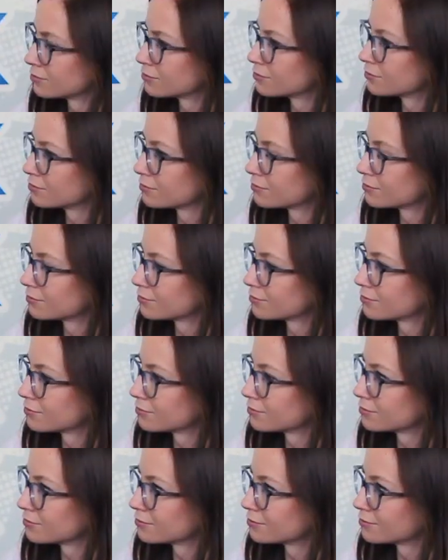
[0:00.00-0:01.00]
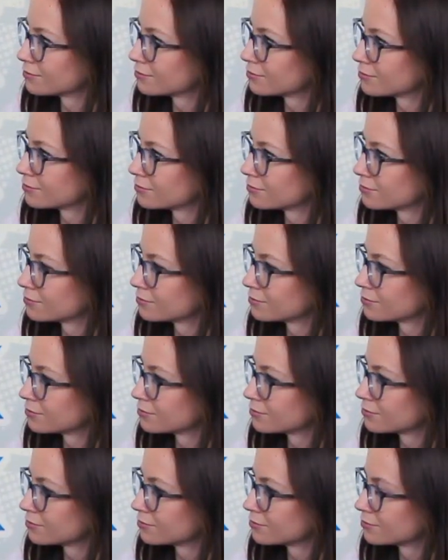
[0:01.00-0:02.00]

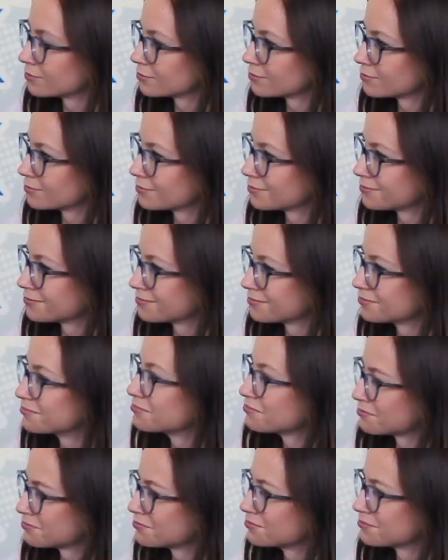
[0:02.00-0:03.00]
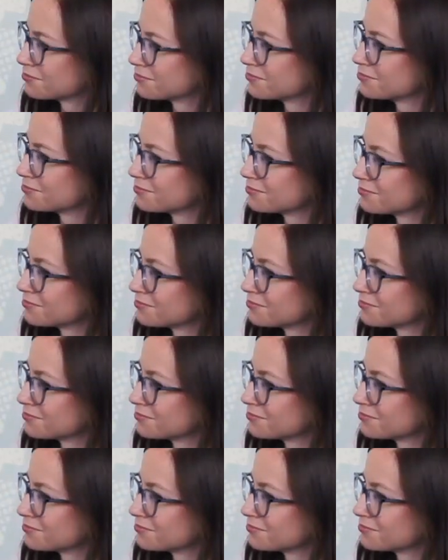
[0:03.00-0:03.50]
The person shown says nothing.